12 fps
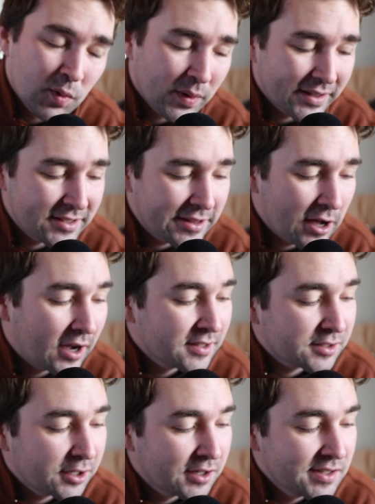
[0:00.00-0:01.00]
when we get to the
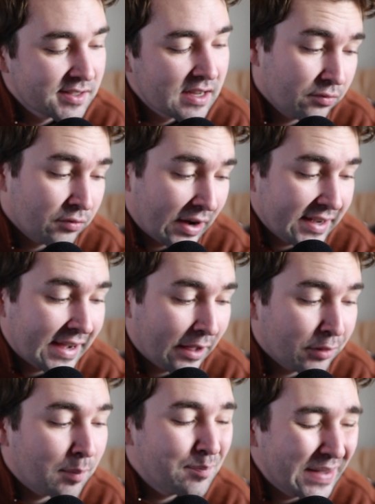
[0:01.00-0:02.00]
Oscars. Right
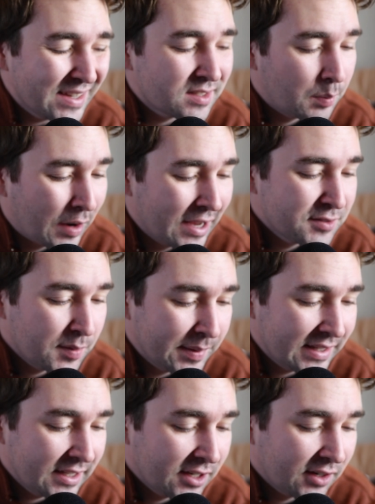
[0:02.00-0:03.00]
now, the big surprise for
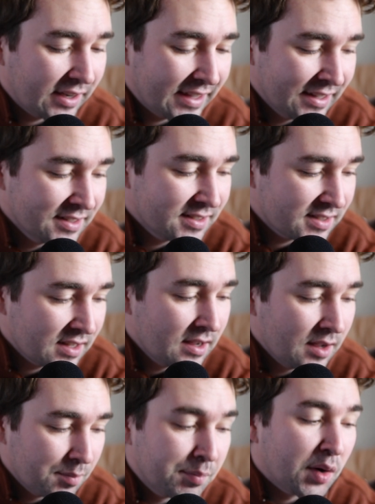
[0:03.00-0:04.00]
me here is
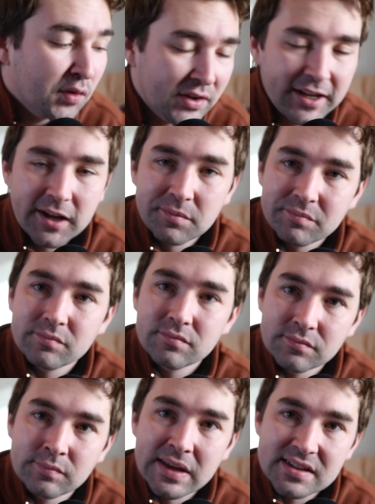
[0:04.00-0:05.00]
Maria
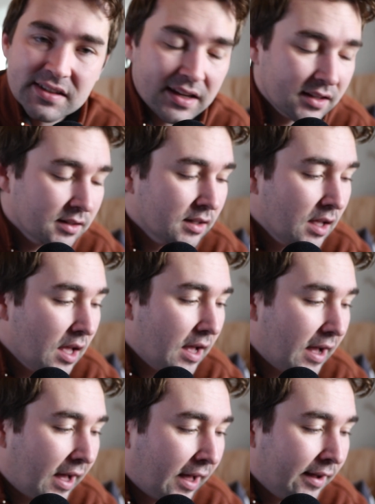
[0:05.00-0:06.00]
missing.
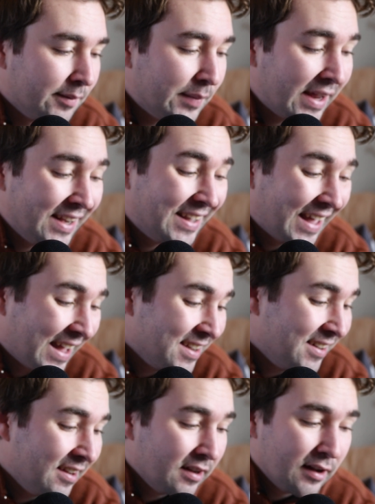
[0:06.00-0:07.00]
And
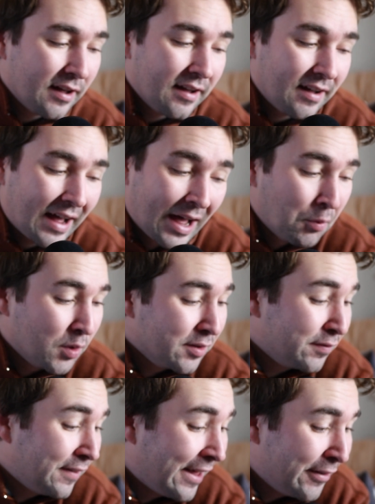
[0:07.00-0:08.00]
again, I would
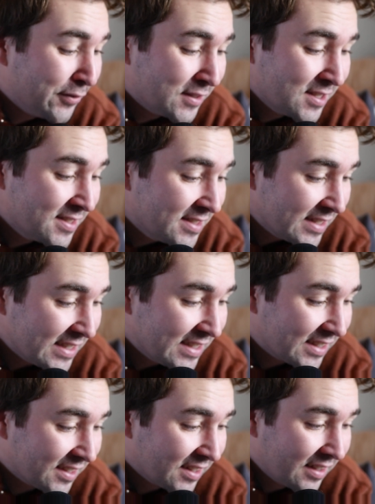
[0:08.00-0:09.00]
have loved to
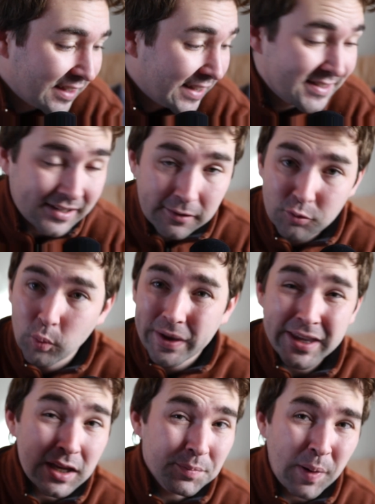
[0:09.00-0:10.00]
see, instead of
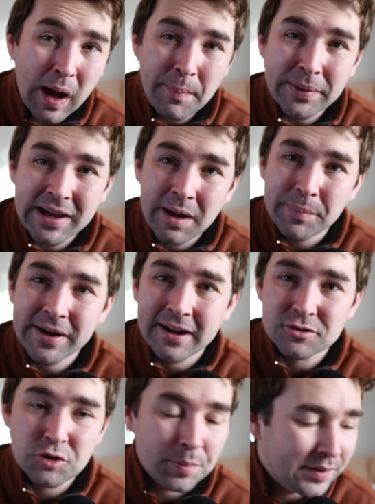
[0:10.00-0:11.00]
Wicked popping up an
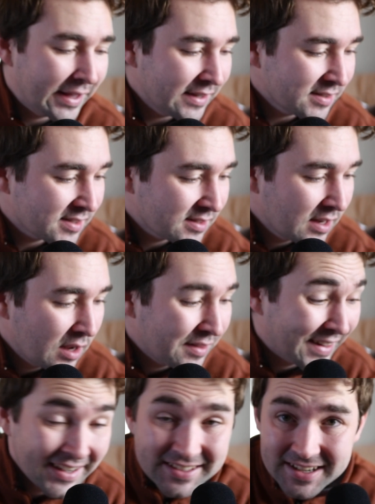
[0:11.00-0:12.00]
extra place
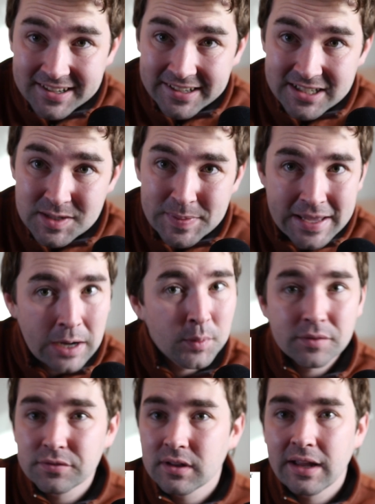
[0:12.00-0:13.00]
that it didn't need to be, I
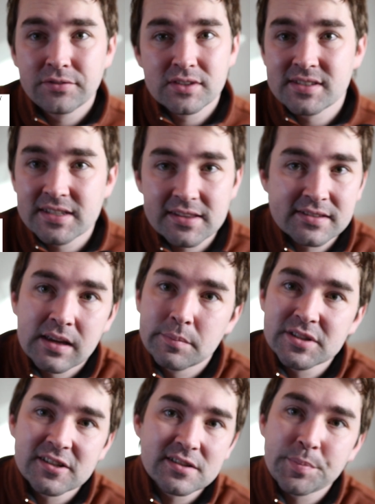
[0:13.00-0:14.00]
would have loved to see The
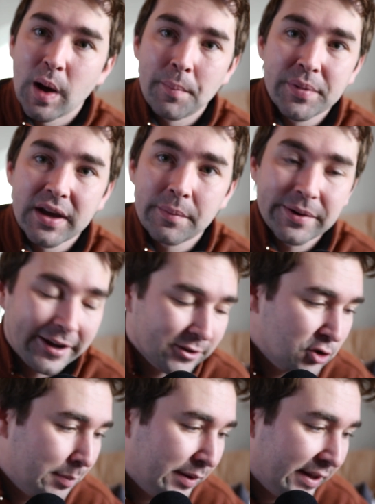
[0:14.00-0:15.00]
Substance popping up an extra